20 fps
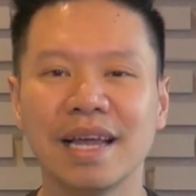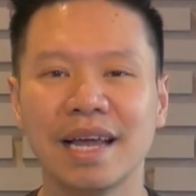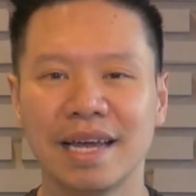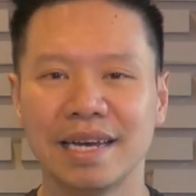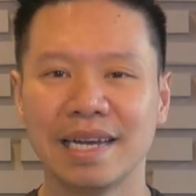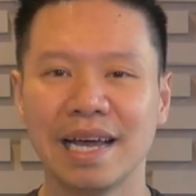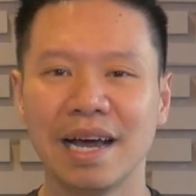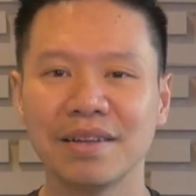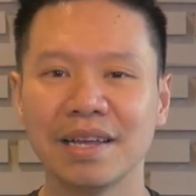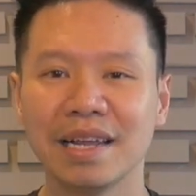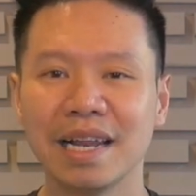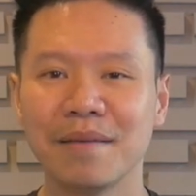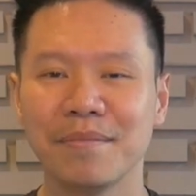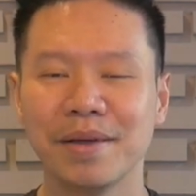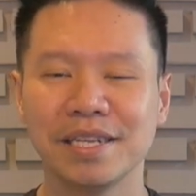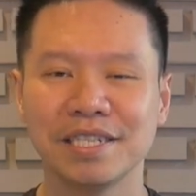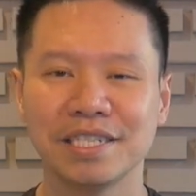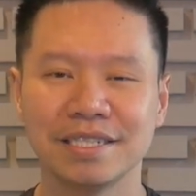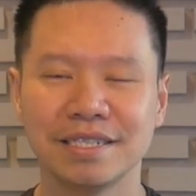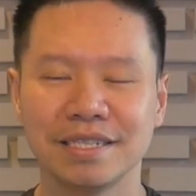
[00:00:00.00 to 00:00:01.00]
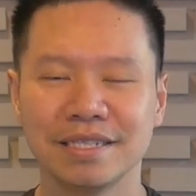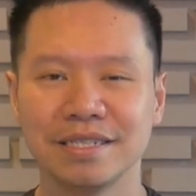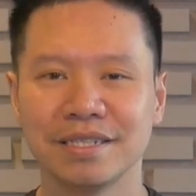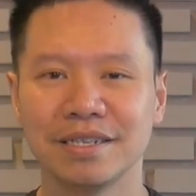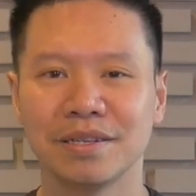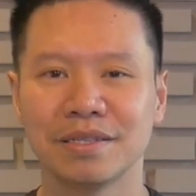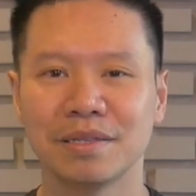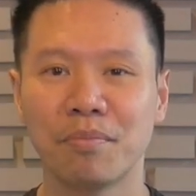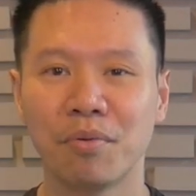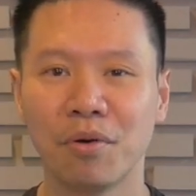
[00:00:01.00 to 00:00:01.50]
And now that I mentioned
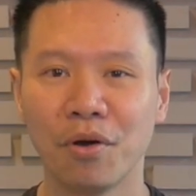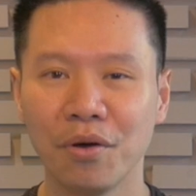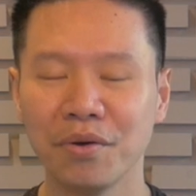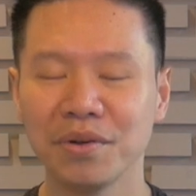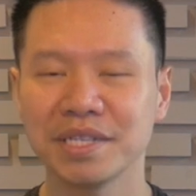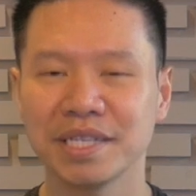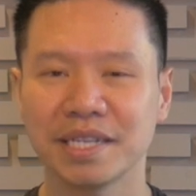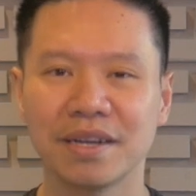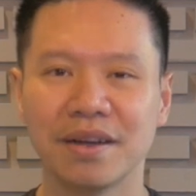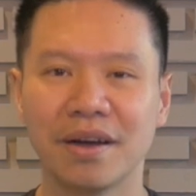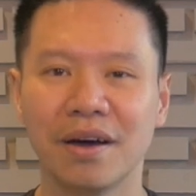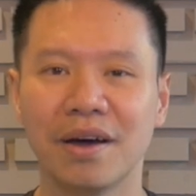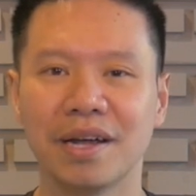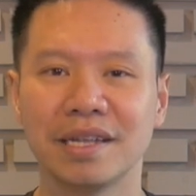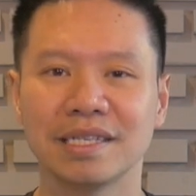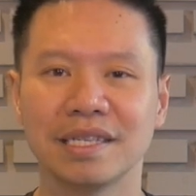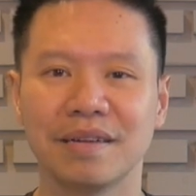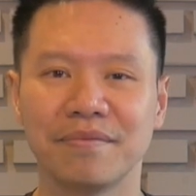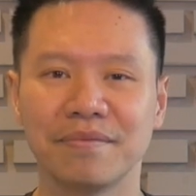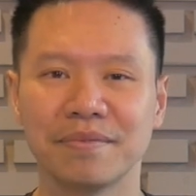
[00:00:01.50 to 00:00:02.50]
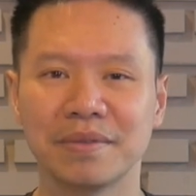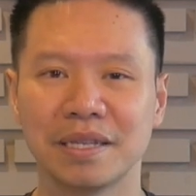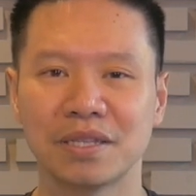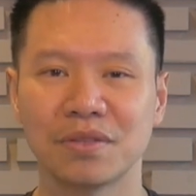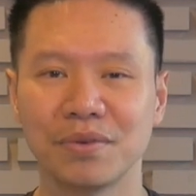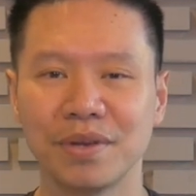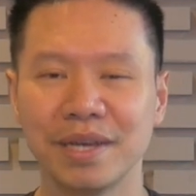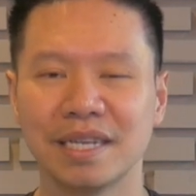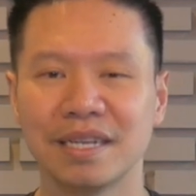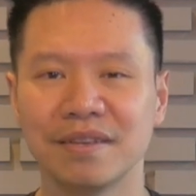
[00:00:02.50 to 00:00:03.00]
the pros and cons of the
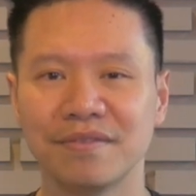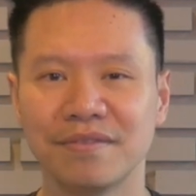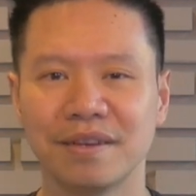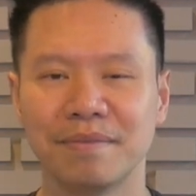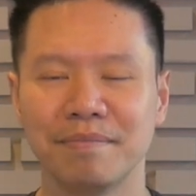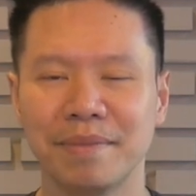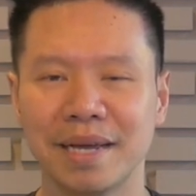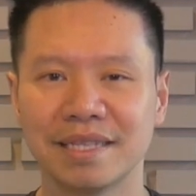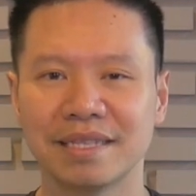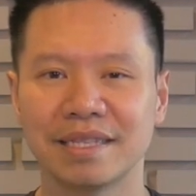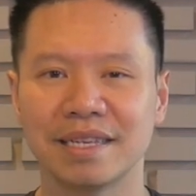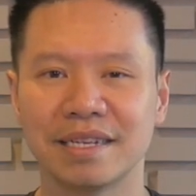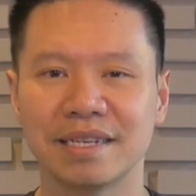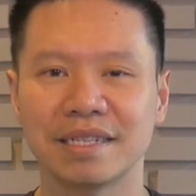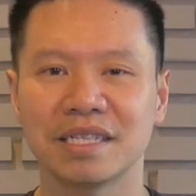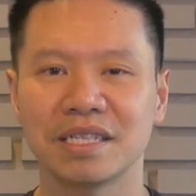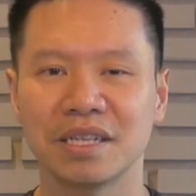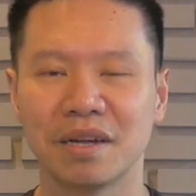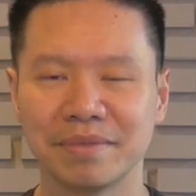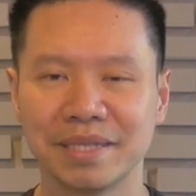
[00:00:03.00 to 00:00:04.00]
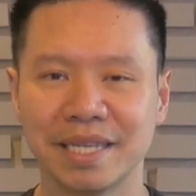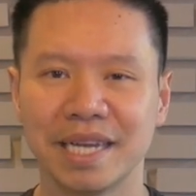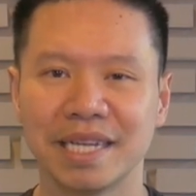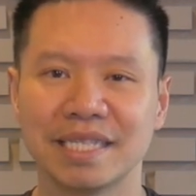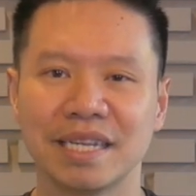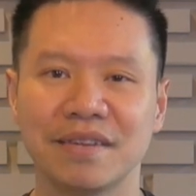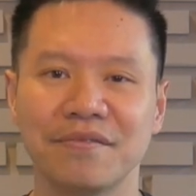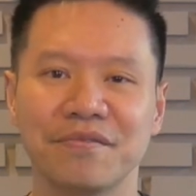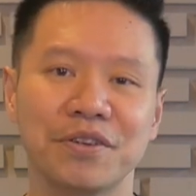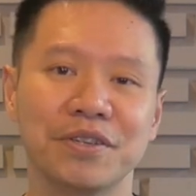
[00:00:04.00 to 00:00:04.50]
3 different methods of
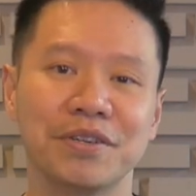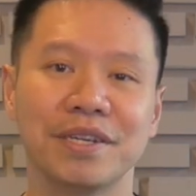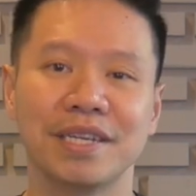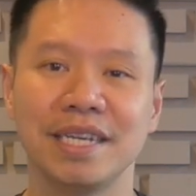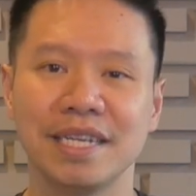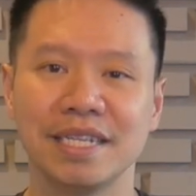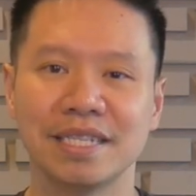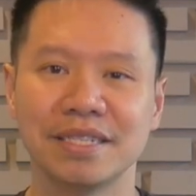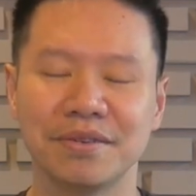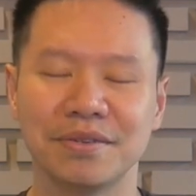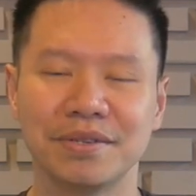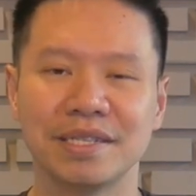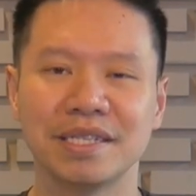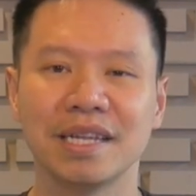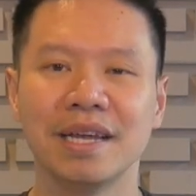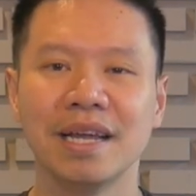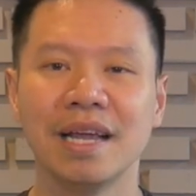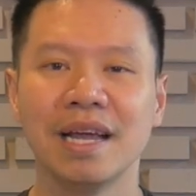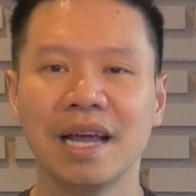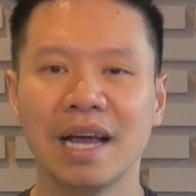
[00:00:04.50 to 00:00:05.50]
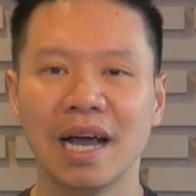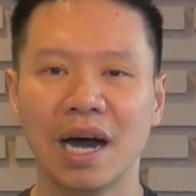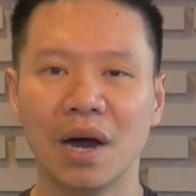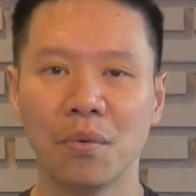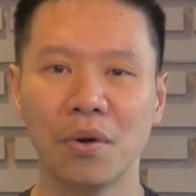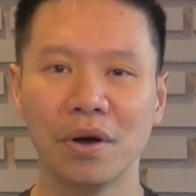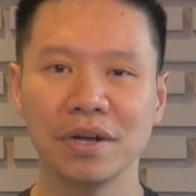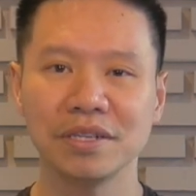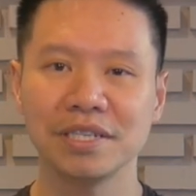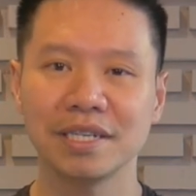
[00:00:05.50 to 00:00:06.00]
testing for your ketones, I
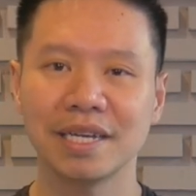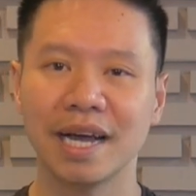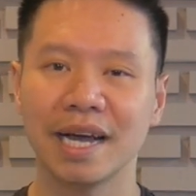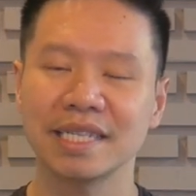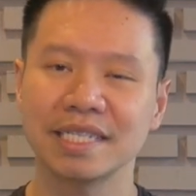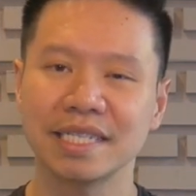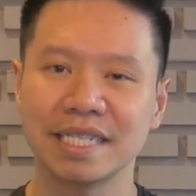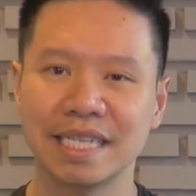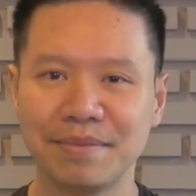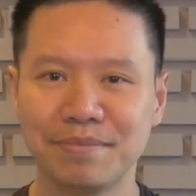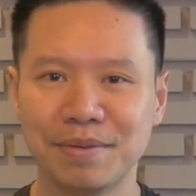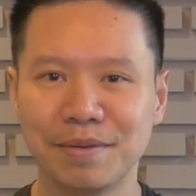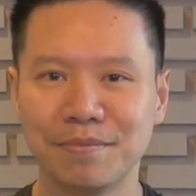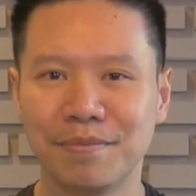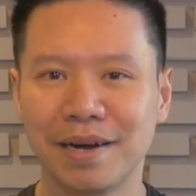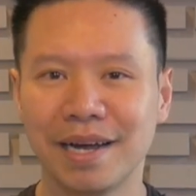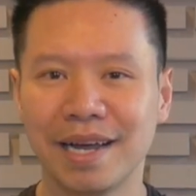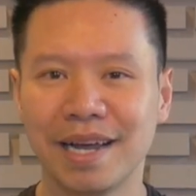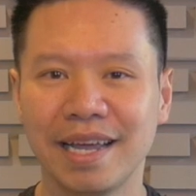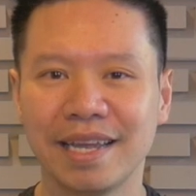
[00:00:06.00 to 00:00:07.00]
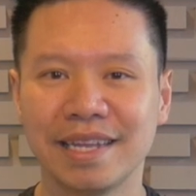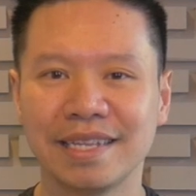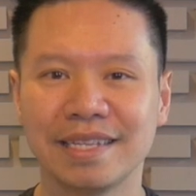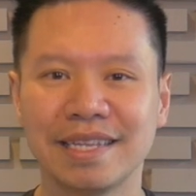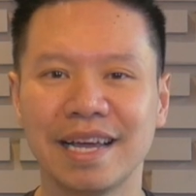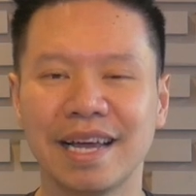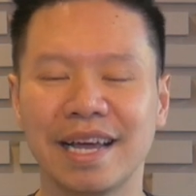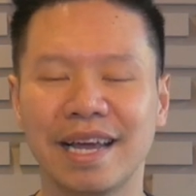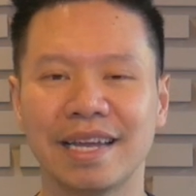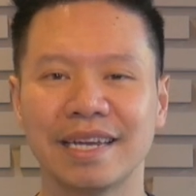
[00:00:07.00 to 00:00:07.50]
want you guys to keep in mind
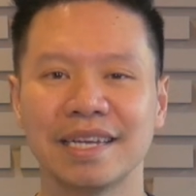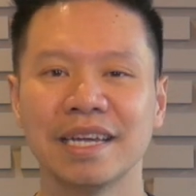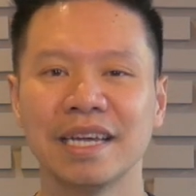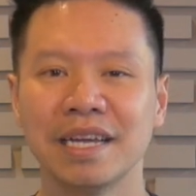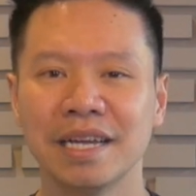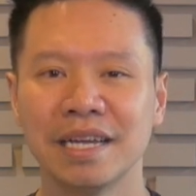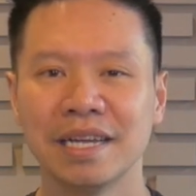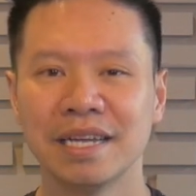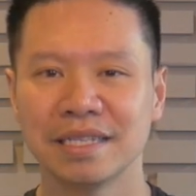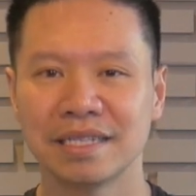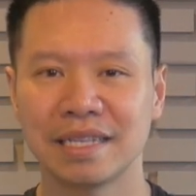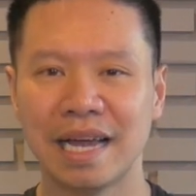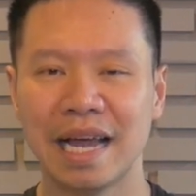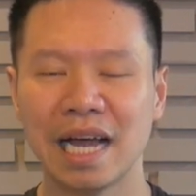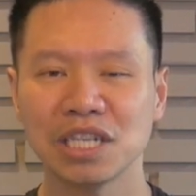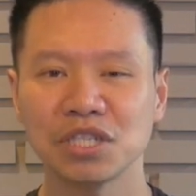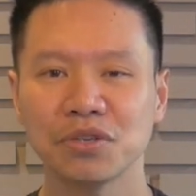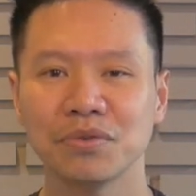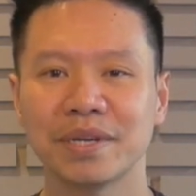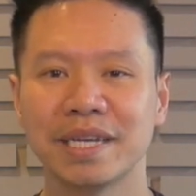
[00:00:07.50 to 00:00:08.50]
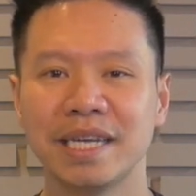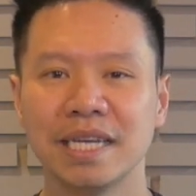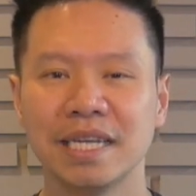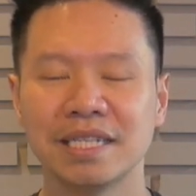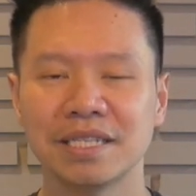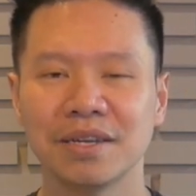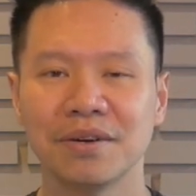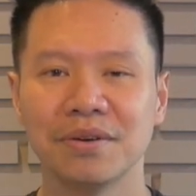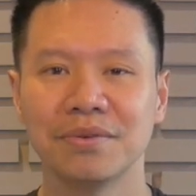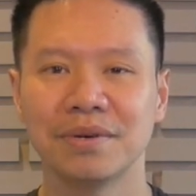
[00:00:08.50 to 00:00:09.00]
that the actual
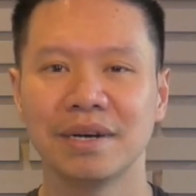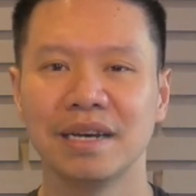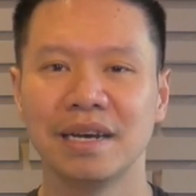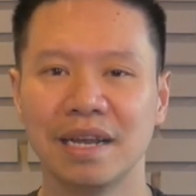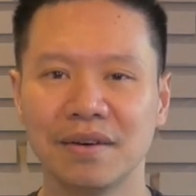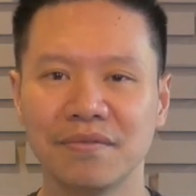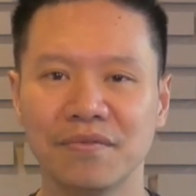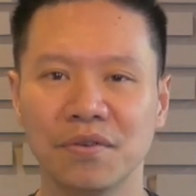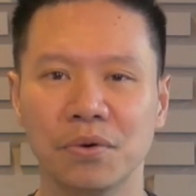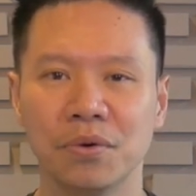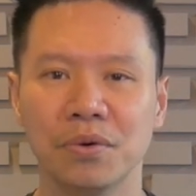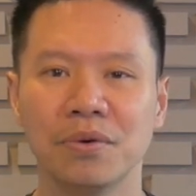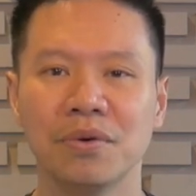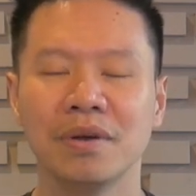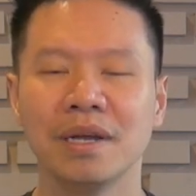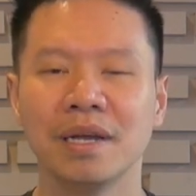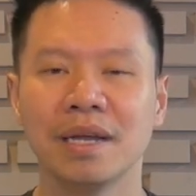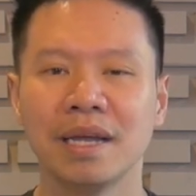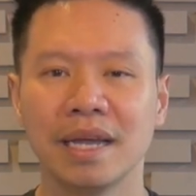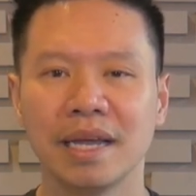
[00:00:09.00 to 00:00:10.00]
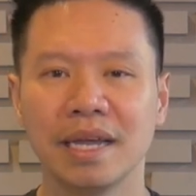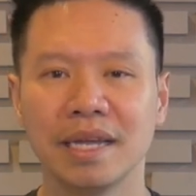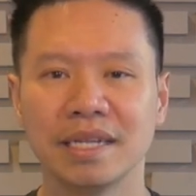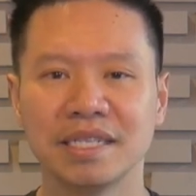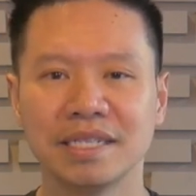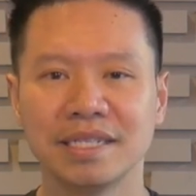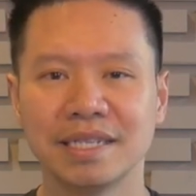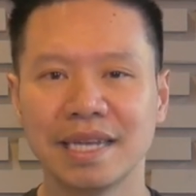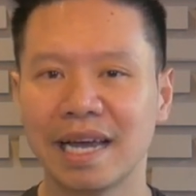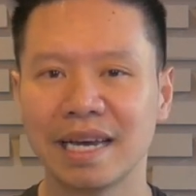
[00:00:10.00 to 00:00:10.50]
ketone level
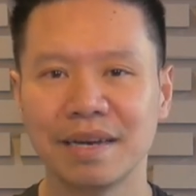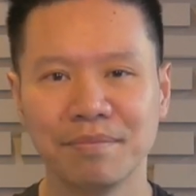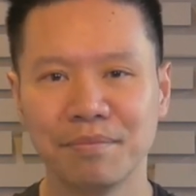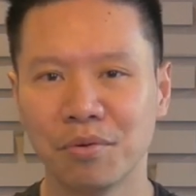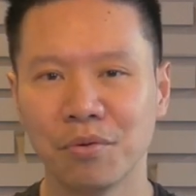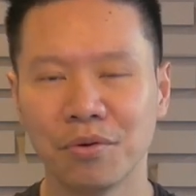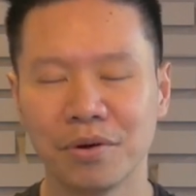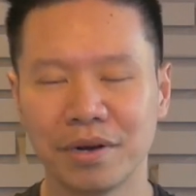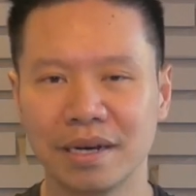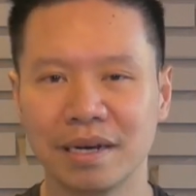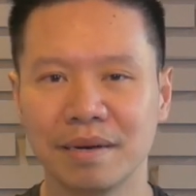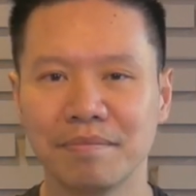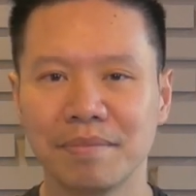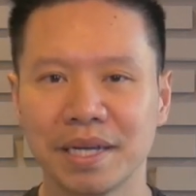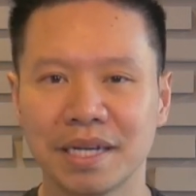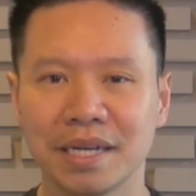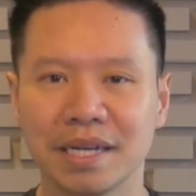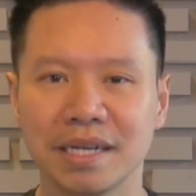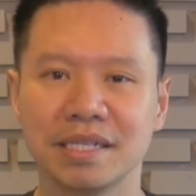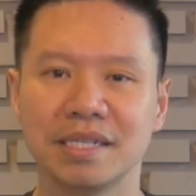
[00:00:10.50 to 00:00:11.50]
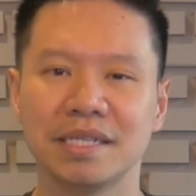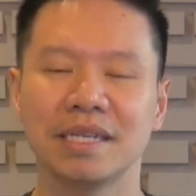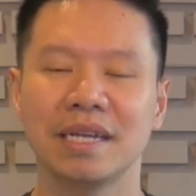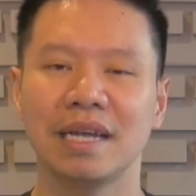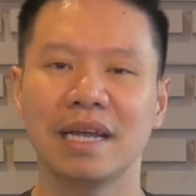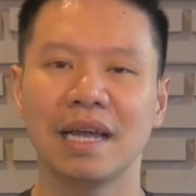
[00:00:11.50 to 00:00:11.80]
isn't that important, because